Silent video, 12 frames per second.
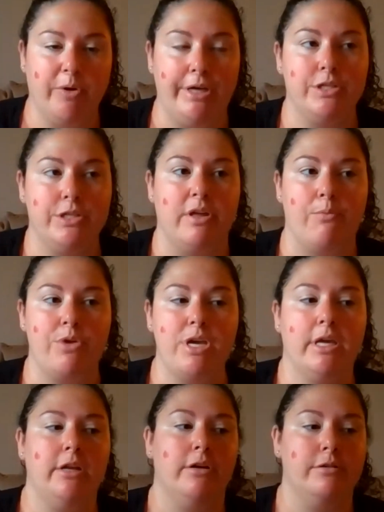okay, so that
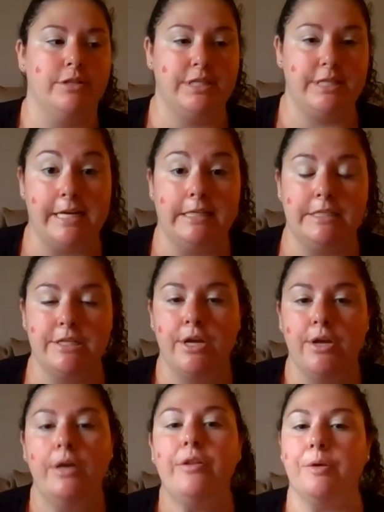we can understand
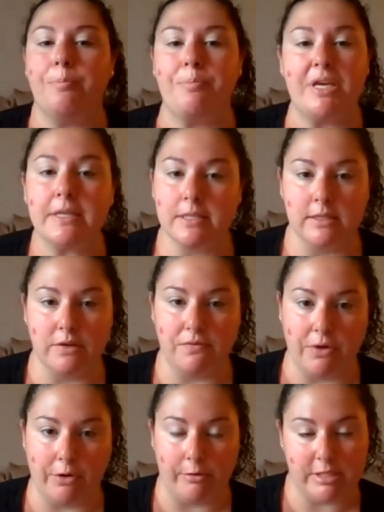the pieces of
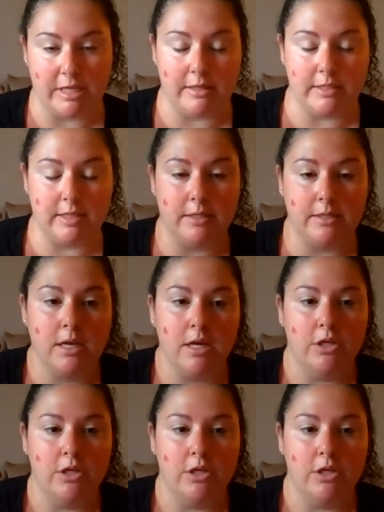photosynthesis.